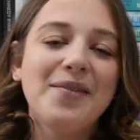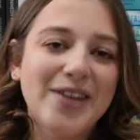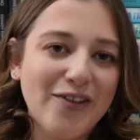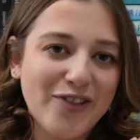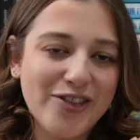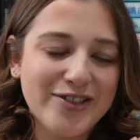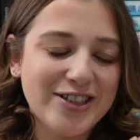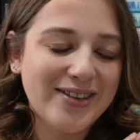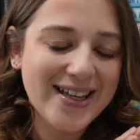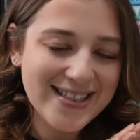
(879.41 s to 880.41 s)
without further
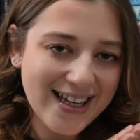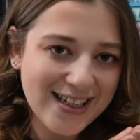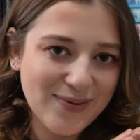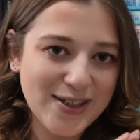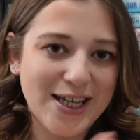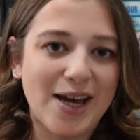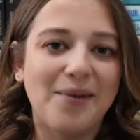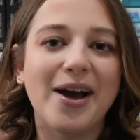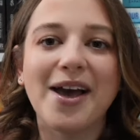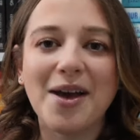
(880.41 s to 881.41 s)
ado, that is the end of the video.
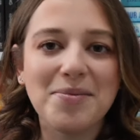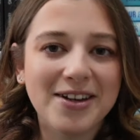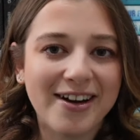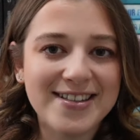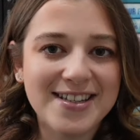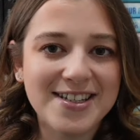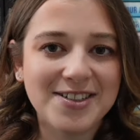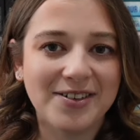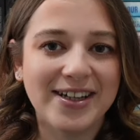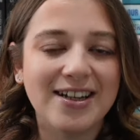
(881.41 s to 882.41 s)
I hope you guys
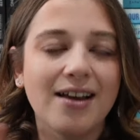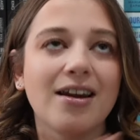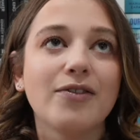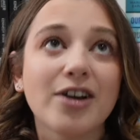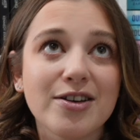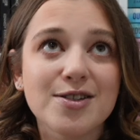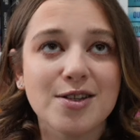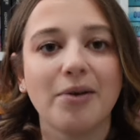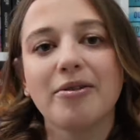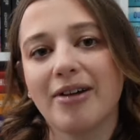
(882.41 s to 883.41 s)
enjoyed. I love you guys
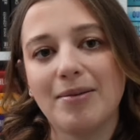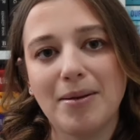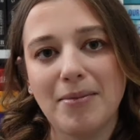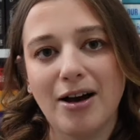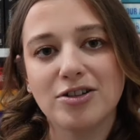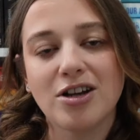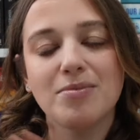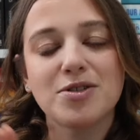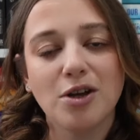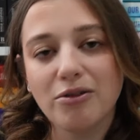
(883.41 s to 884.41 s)
so incredibly much. I'm
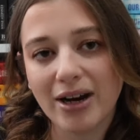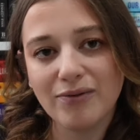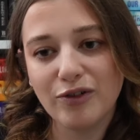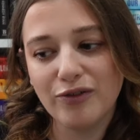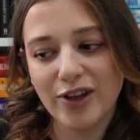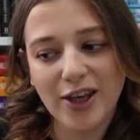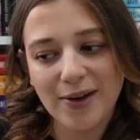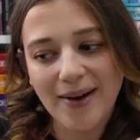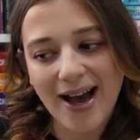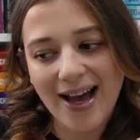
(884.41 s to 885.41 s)
so grateful for
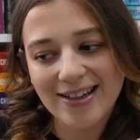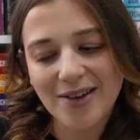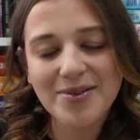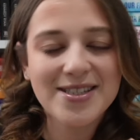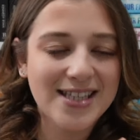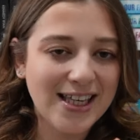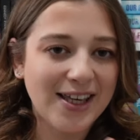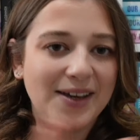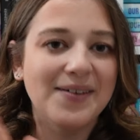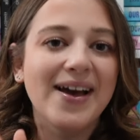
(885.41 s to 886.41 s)
you, and I will see
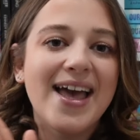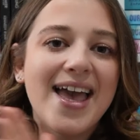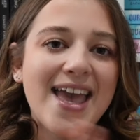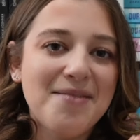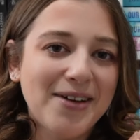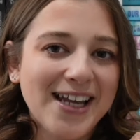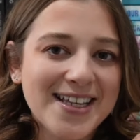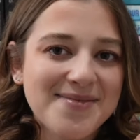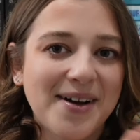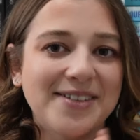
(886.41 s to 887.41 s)
you in my
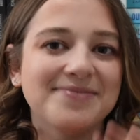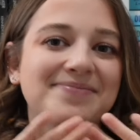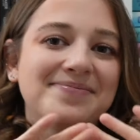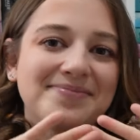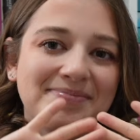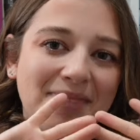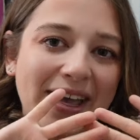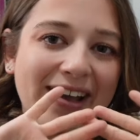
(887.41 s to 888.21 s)
next one. Bye